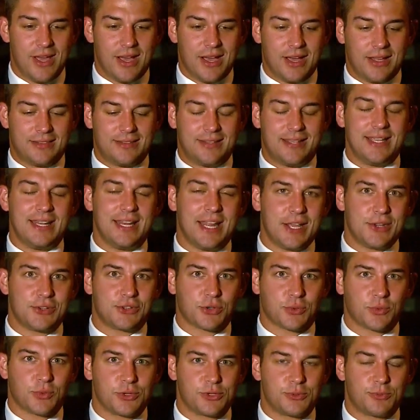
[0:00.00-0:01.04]
A
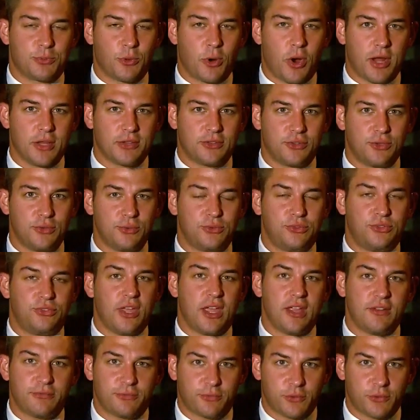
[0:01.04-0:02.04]
teenager was brought to St.